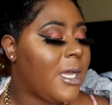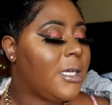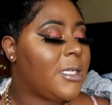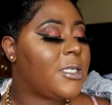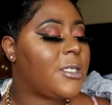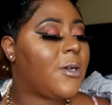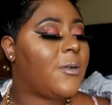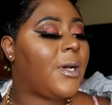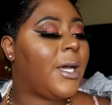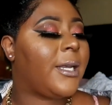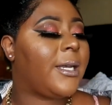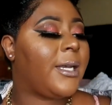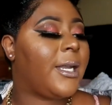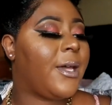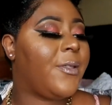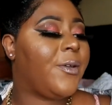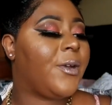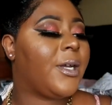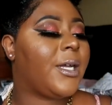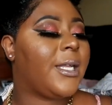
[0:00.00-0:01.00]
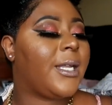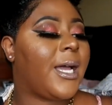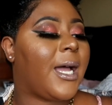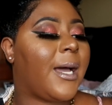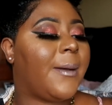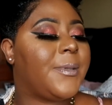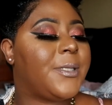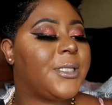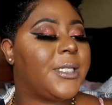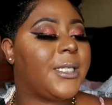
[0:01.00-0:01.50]
So another good
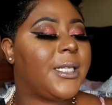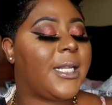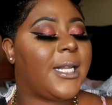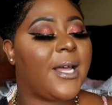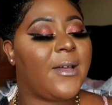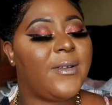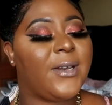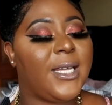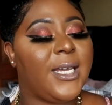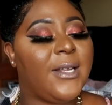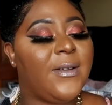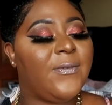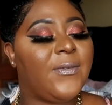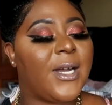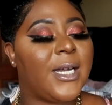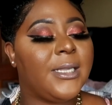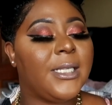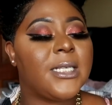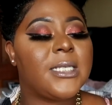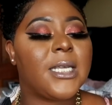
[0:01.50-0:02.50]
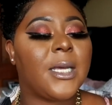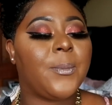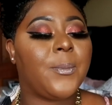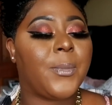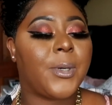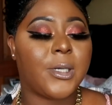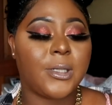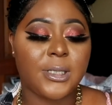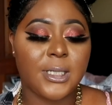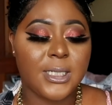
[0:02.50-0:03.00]
option, and I did find this at
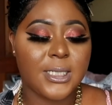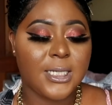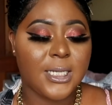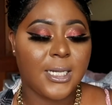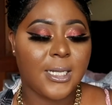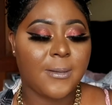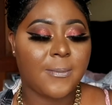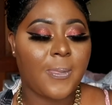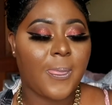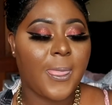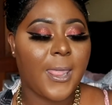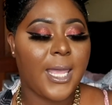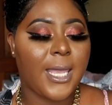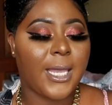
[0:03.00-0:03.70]
Burlington